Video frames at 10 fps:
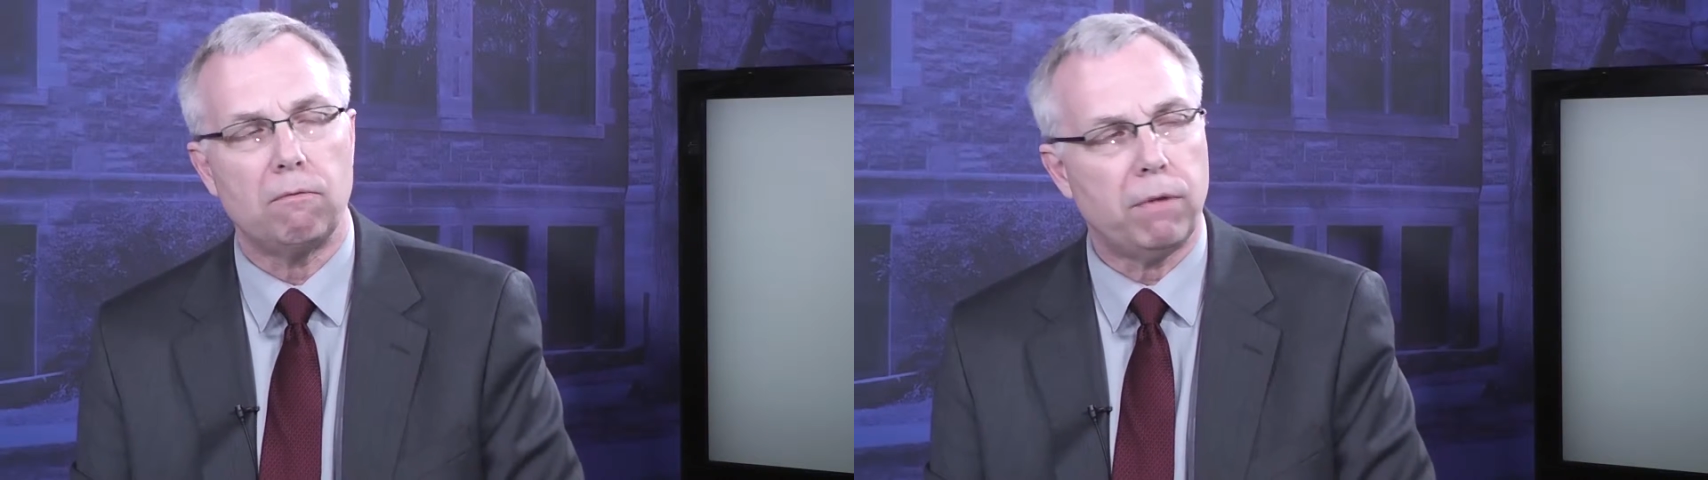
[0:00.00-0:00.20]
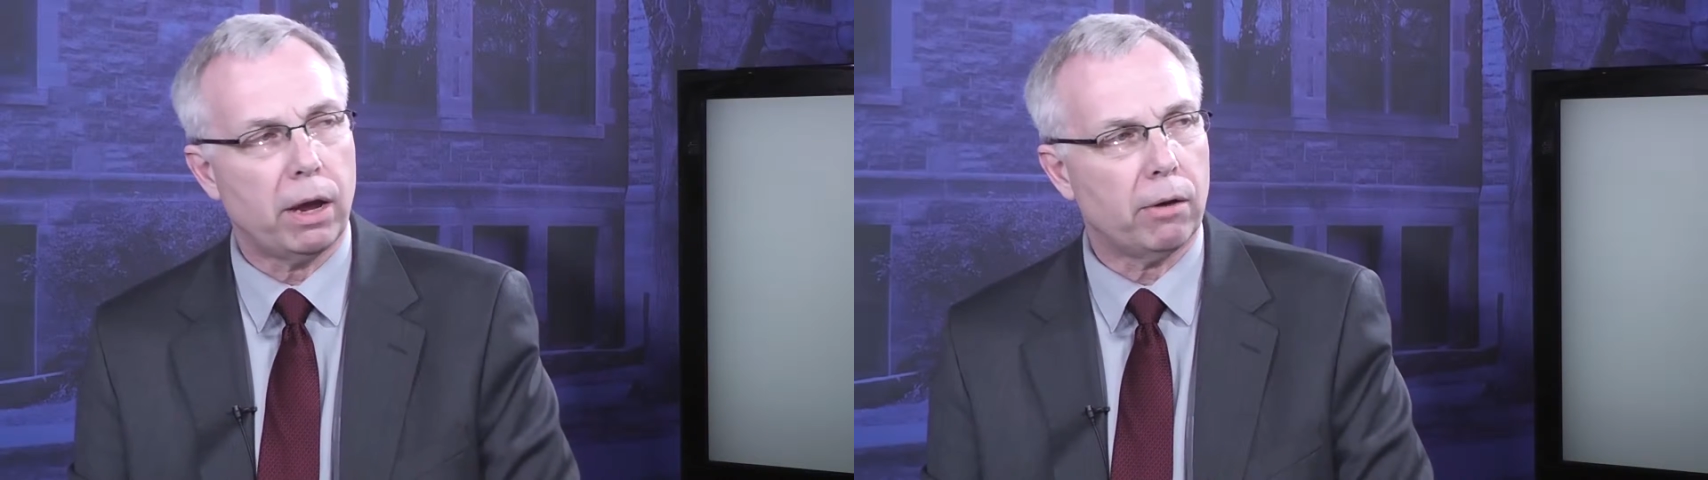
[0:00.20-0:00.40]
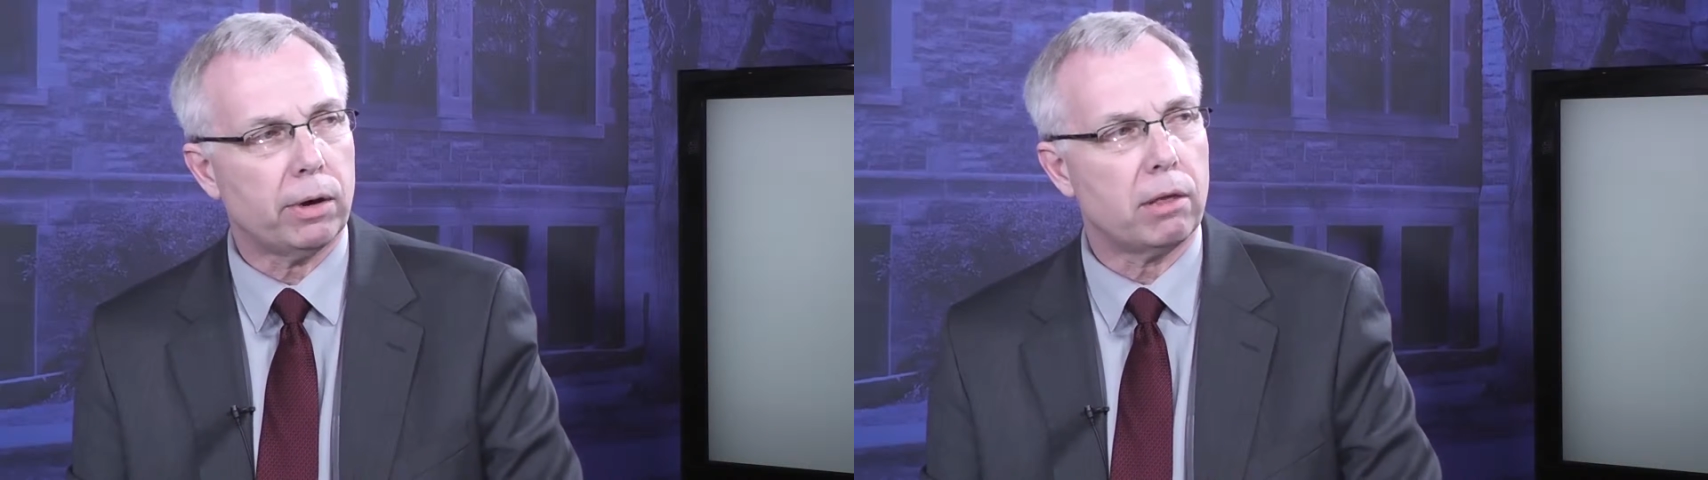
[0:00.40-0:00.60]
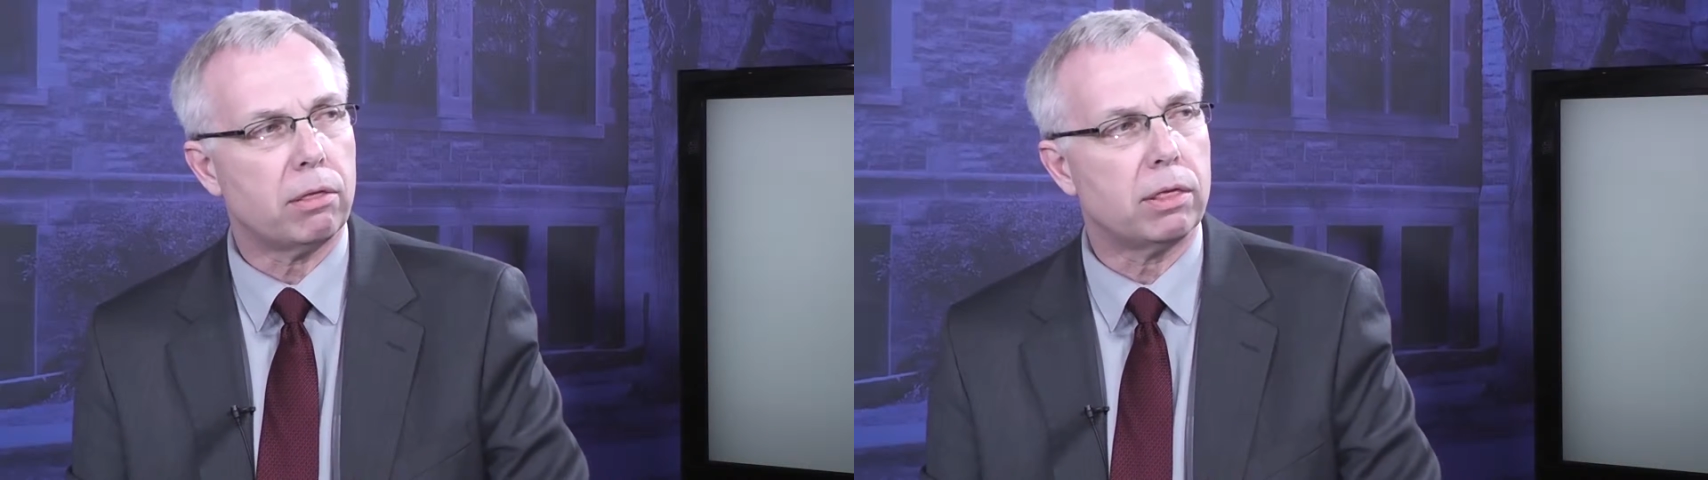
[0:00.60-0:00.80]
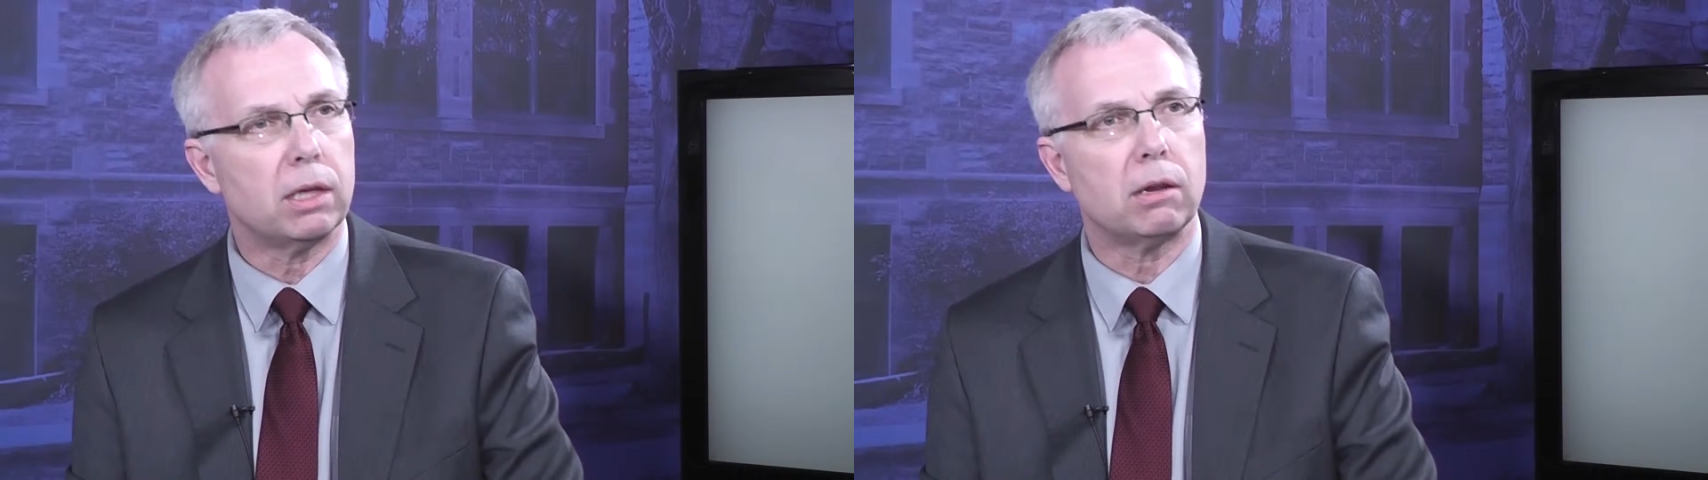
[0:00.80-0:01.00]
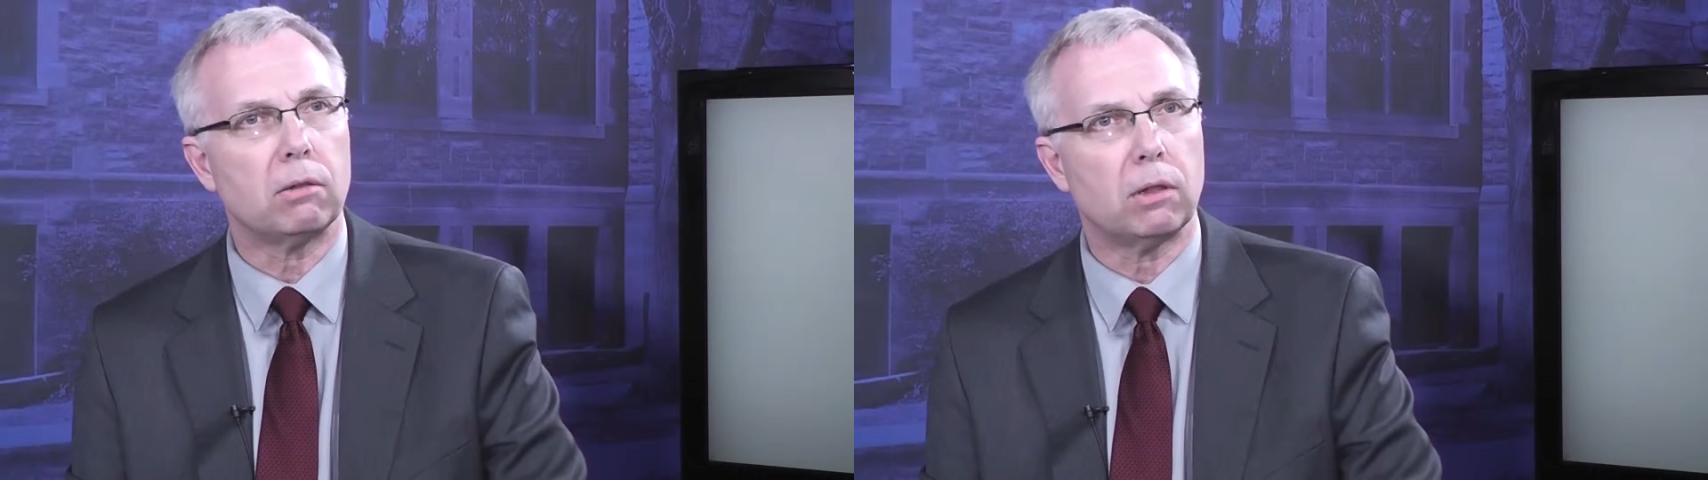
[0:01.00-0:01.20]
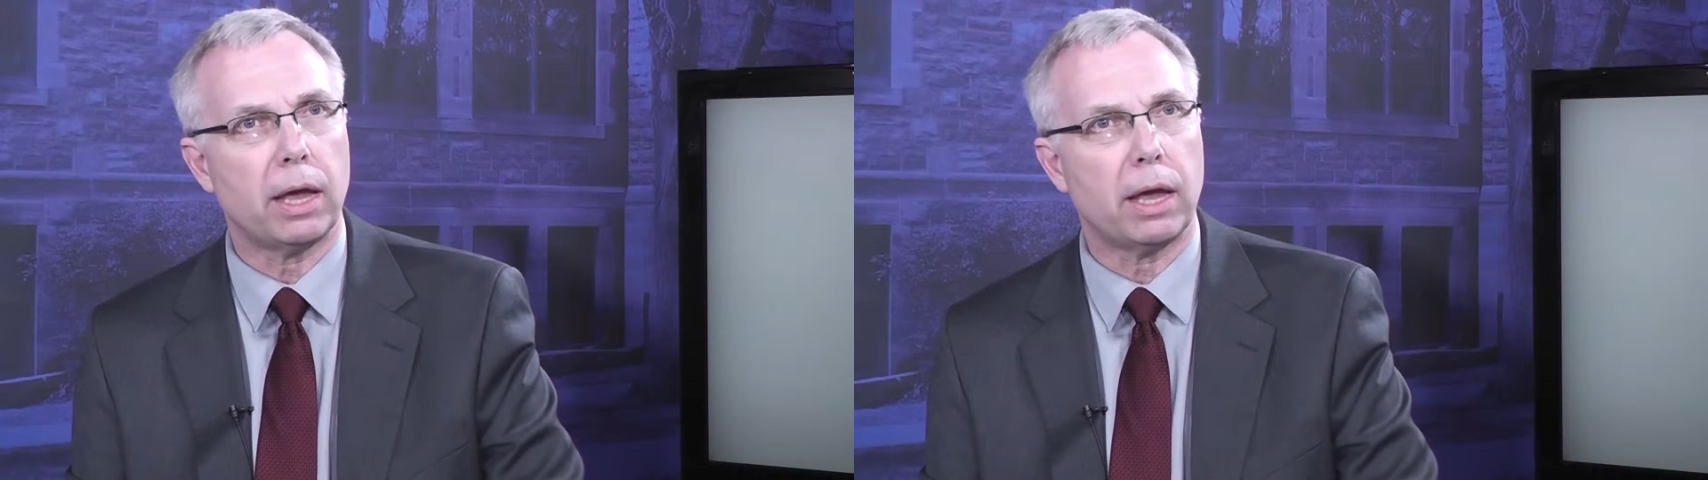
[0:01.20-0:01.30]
very thin